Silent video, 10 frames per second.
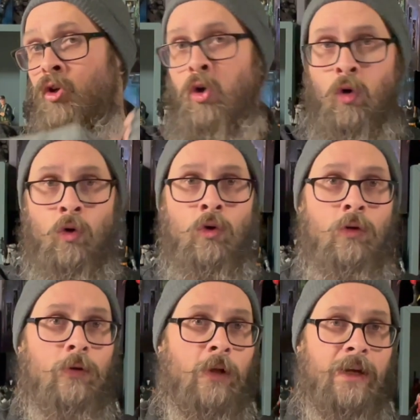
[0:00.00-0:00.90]

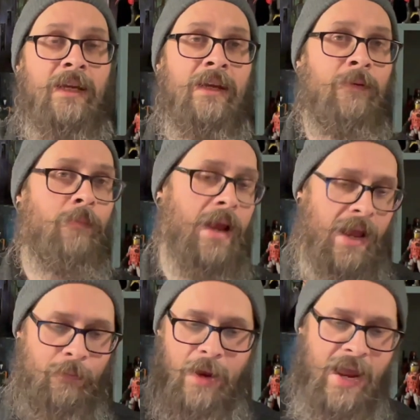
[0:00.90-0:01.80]
cool looking
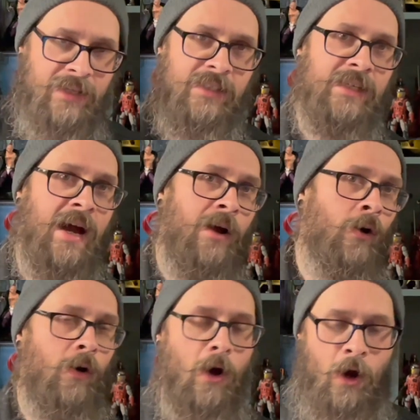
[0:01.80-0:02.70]
Mad Max
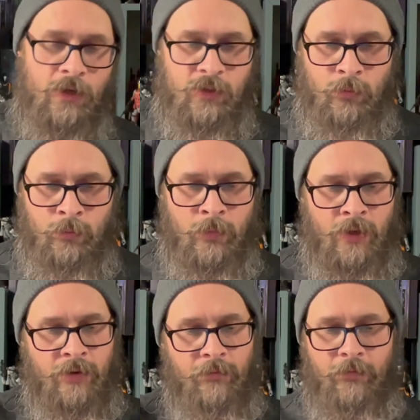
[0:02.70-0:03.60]
style, awesome
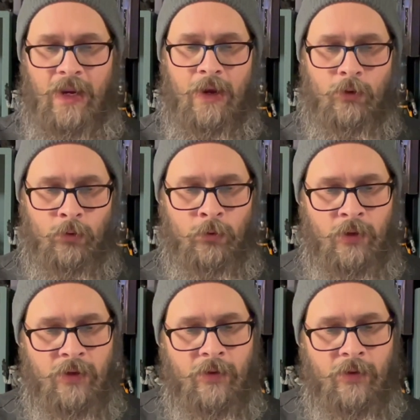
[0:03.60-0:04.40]
vehicle.